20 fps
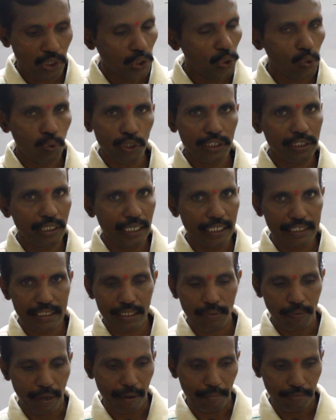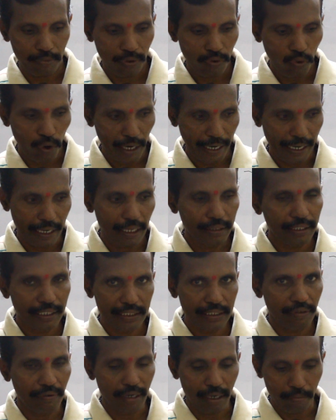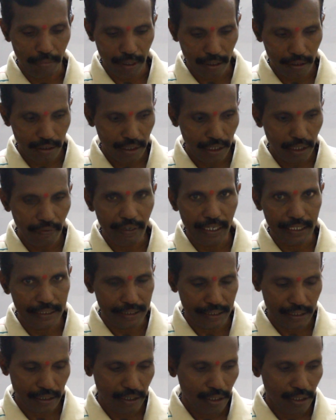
2 is the least prime. Okay, that is even number, even digit.